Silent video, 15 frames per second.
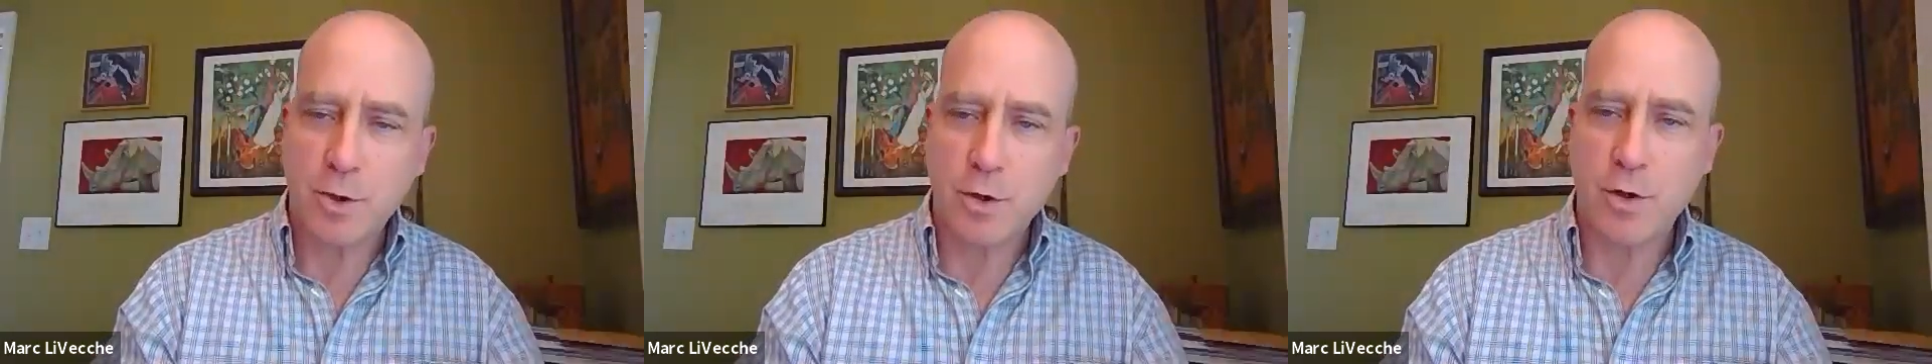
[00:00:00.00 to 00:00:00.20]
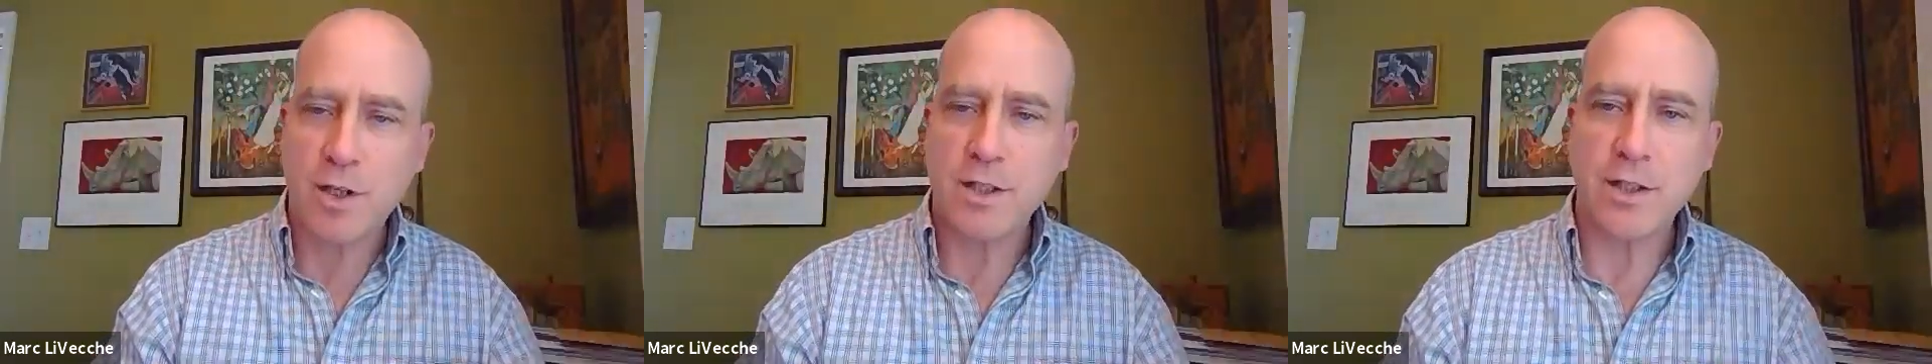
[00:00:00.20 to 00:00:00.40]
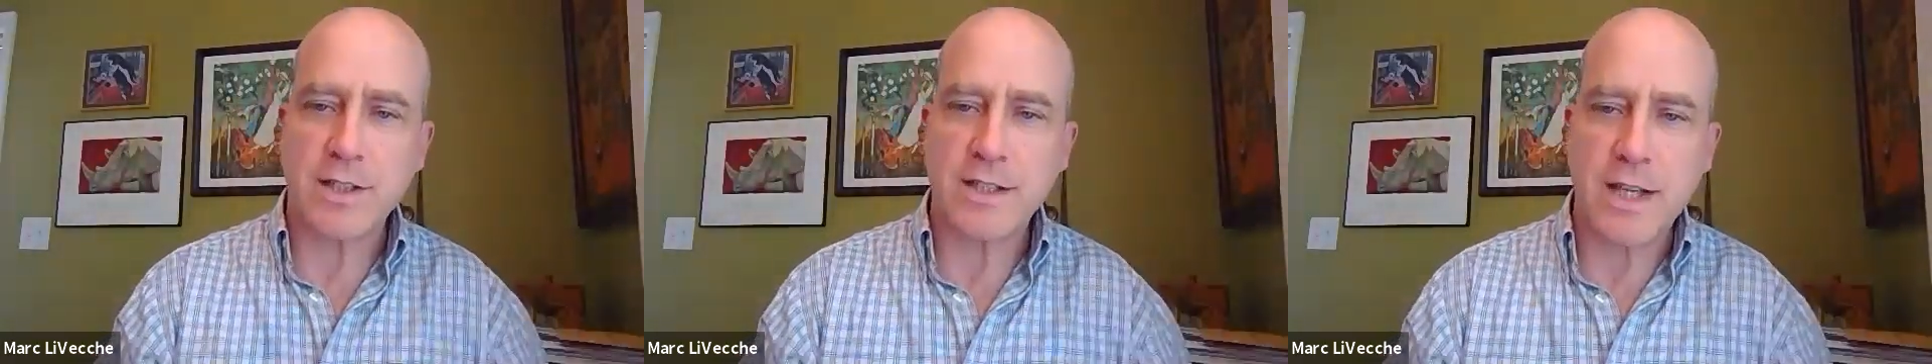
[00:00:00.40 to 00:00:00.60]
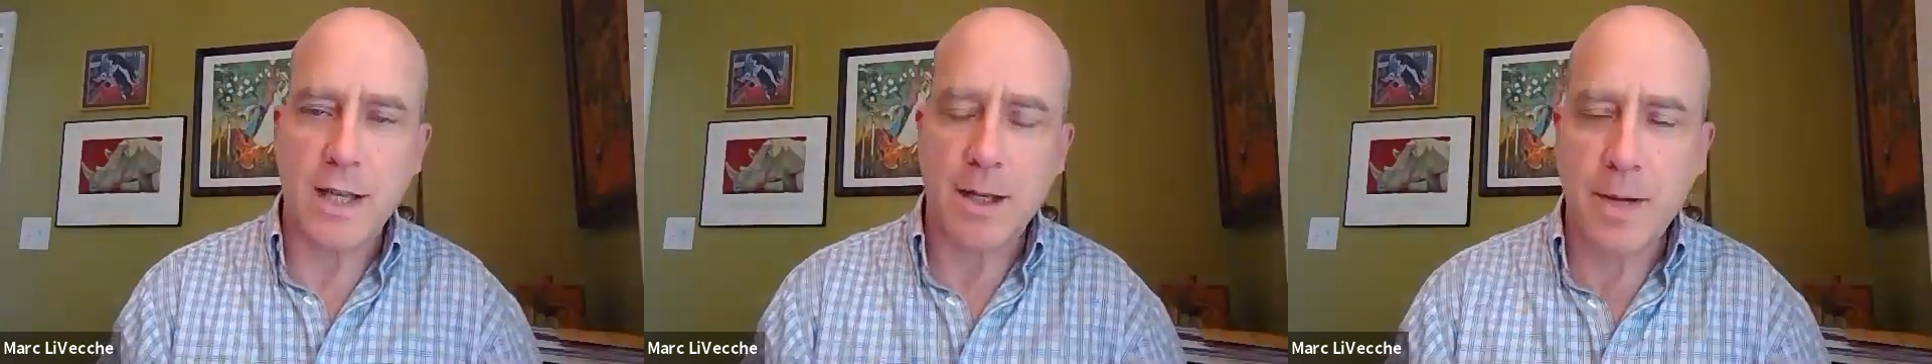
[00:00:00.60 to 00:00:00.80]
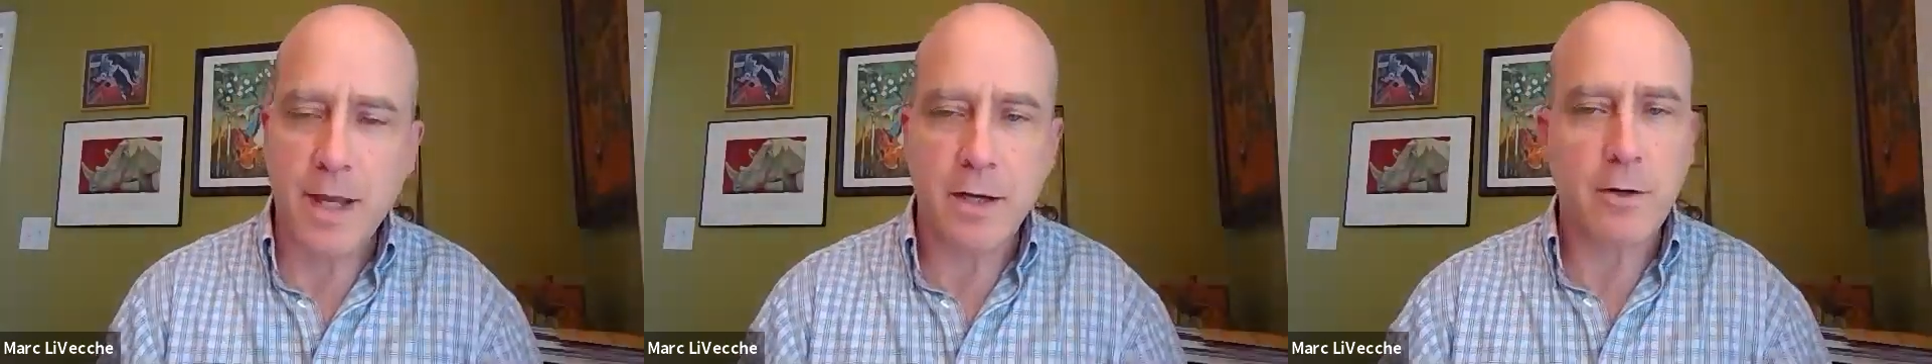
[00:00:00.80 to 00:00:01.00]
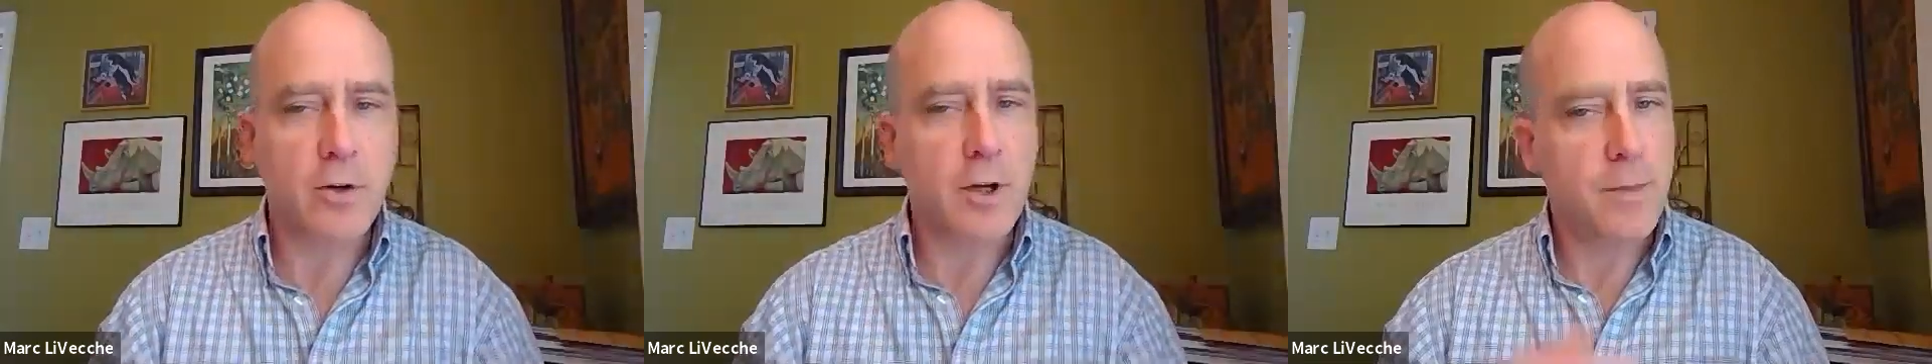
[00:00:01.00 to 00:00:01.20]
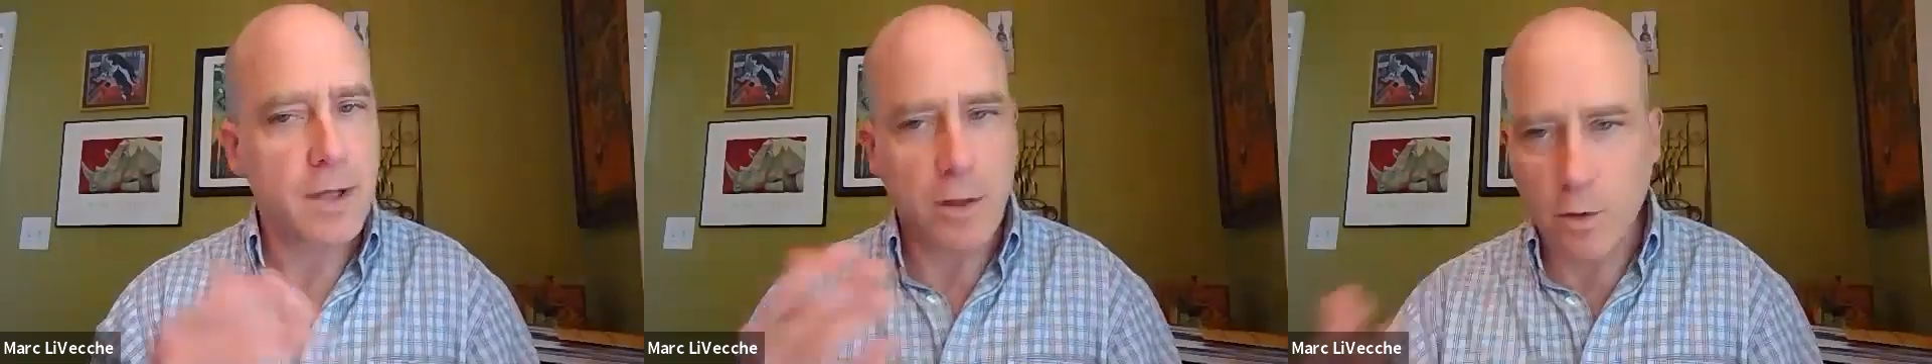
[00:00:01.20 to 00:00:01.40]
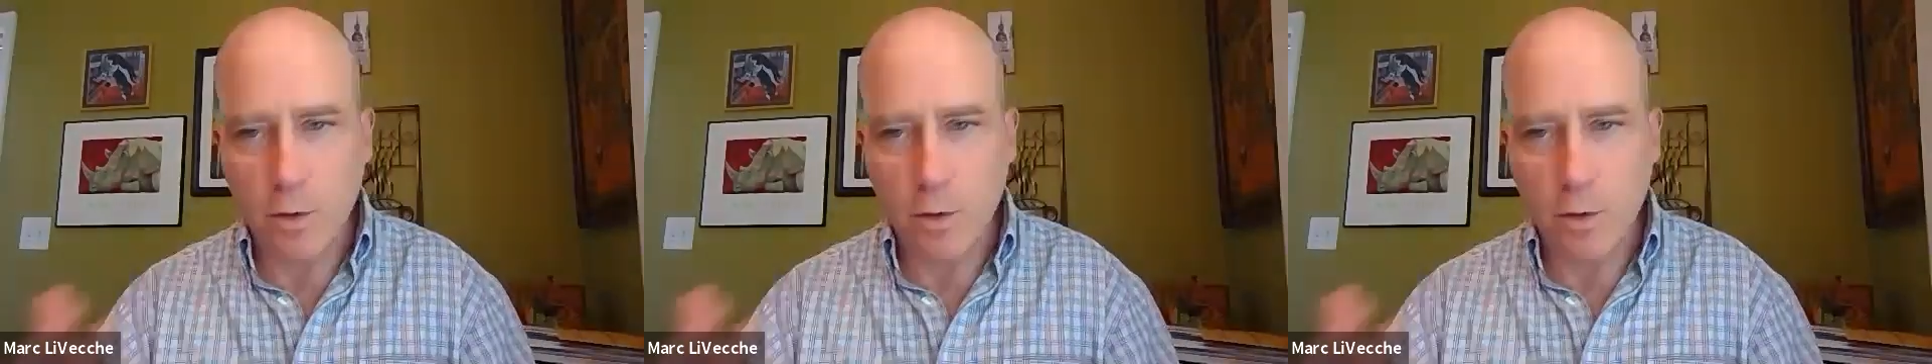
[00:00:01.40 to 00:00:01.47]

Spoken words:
according to the Taliban agreement?